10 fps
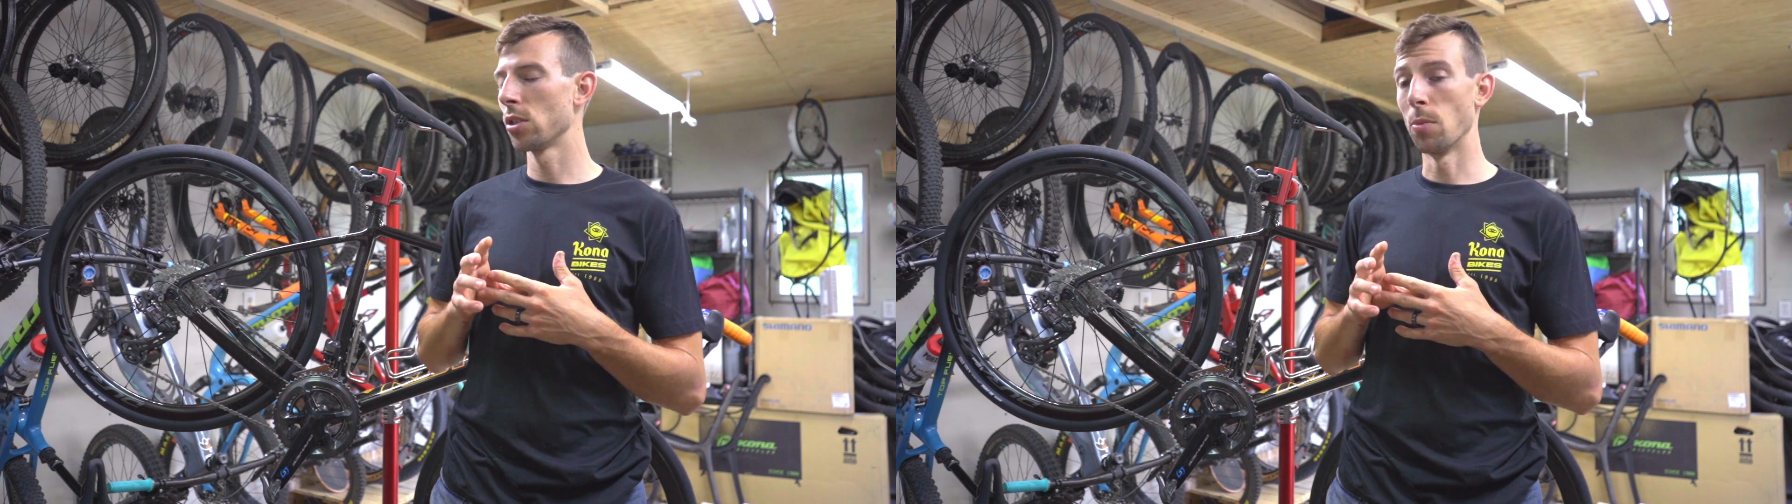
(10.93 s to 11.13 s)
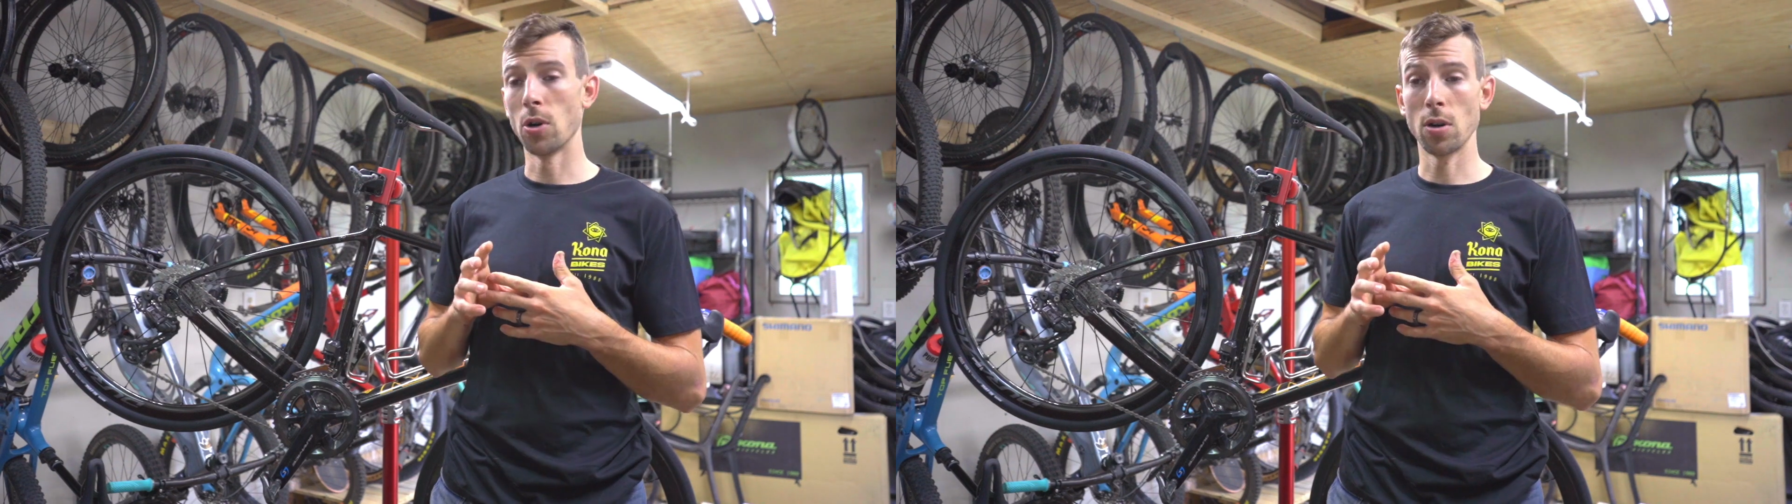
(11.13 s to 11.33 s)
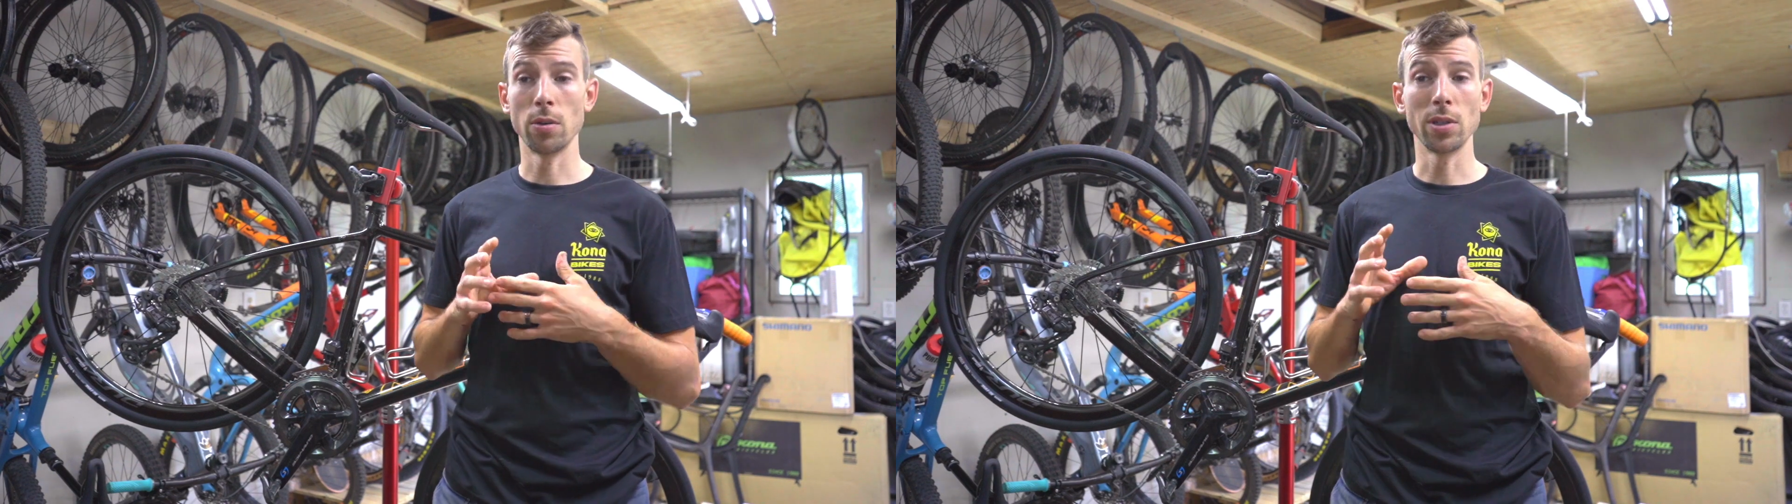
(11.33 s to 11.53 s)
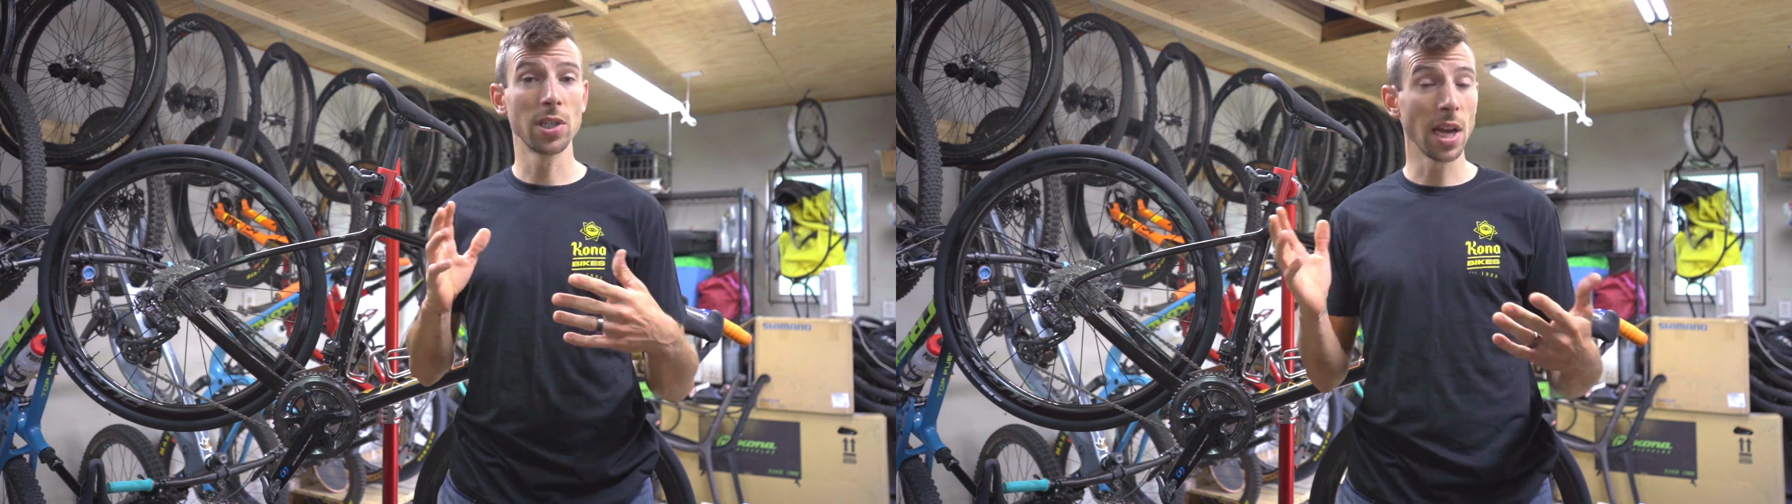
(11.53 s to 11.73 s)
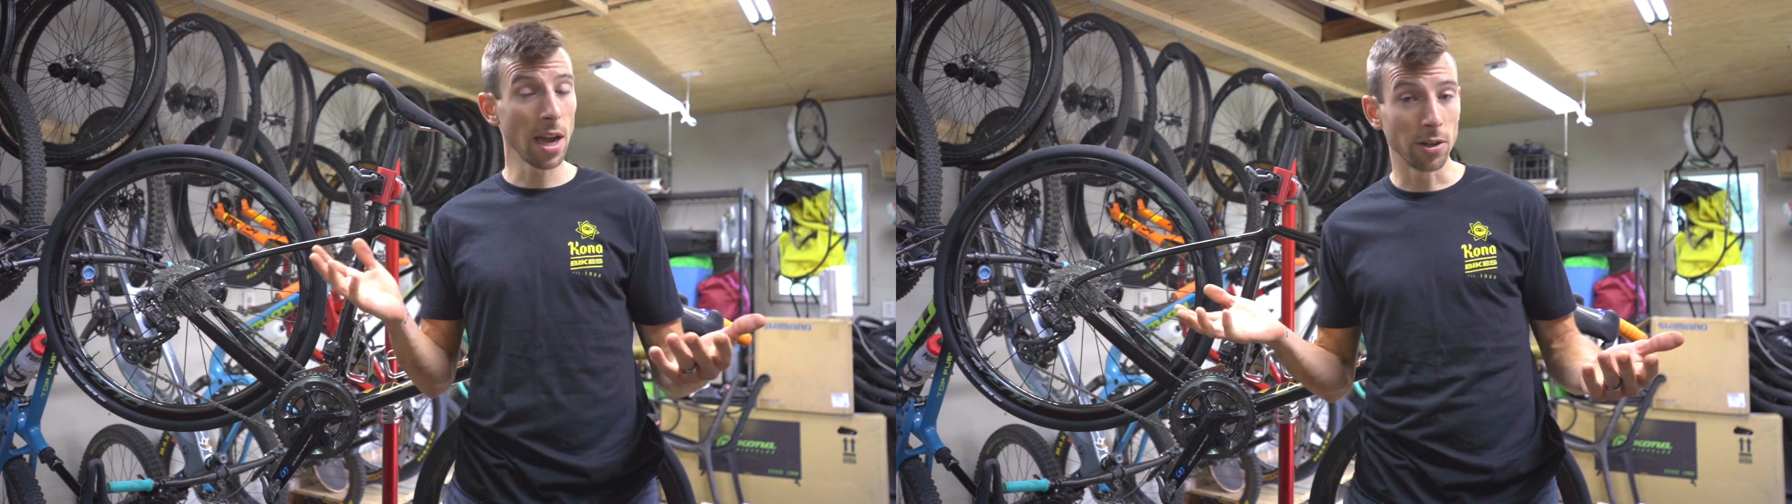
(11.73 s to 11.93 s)
tomorrow is
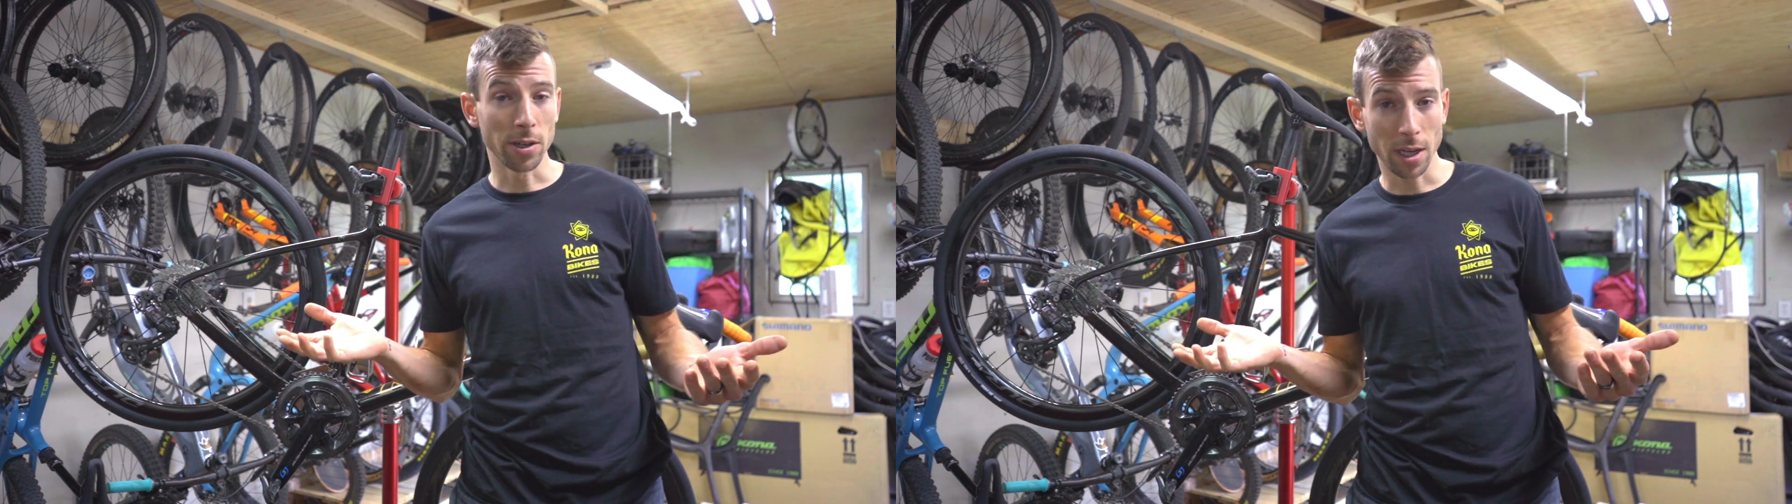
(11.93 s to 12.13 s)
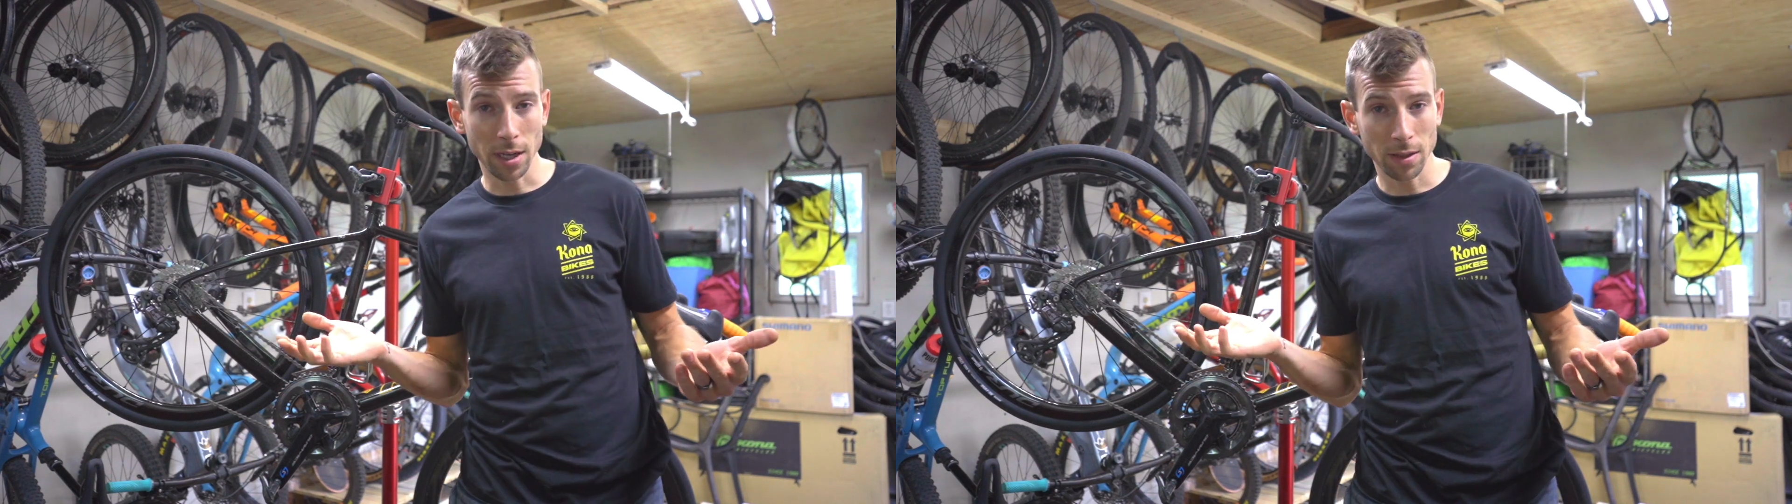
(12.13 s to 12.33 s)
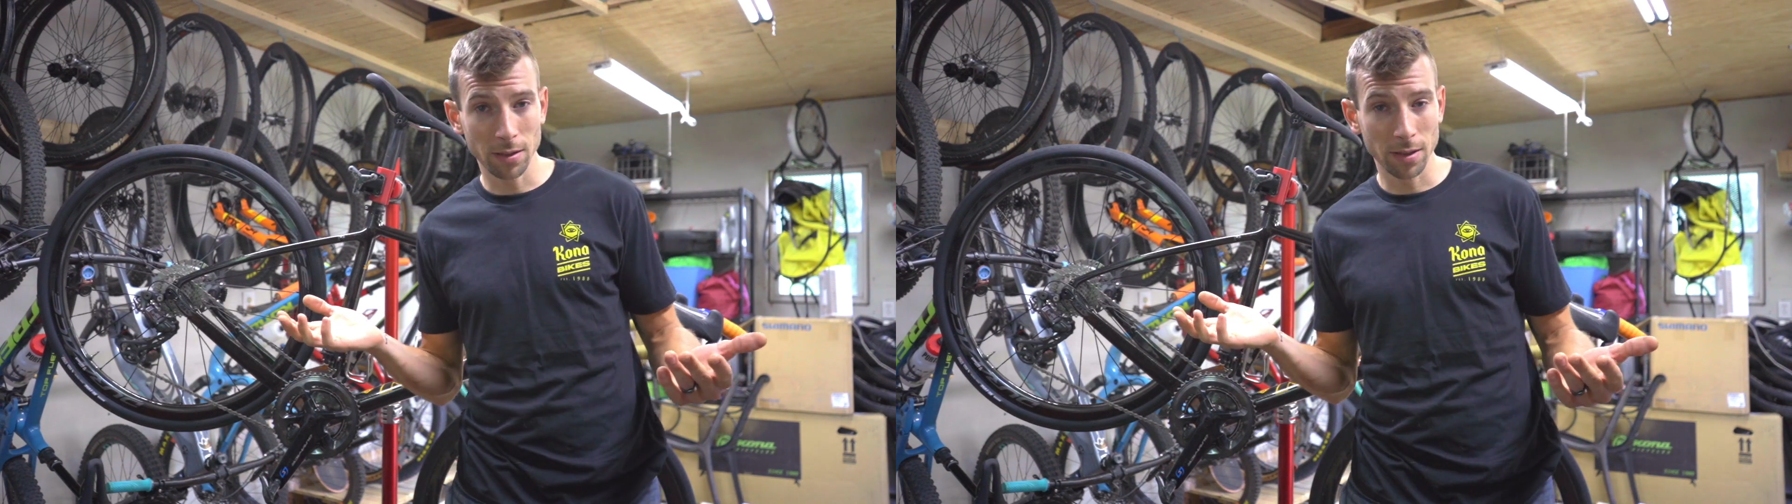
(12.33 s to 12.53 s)
Saturday.